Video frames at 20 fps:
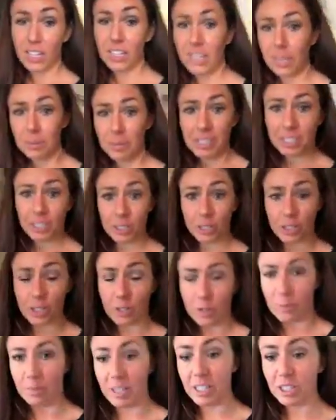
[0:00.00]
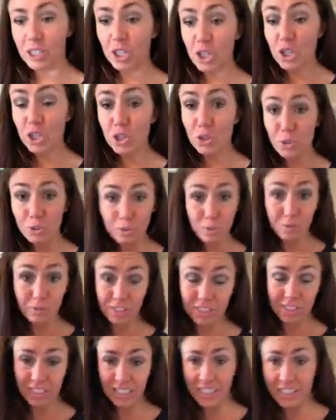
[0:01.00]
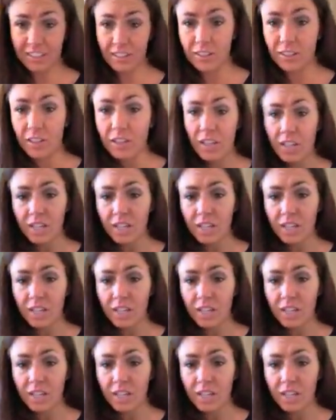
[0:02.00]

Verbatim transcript: let me show you, it makes a huge deal.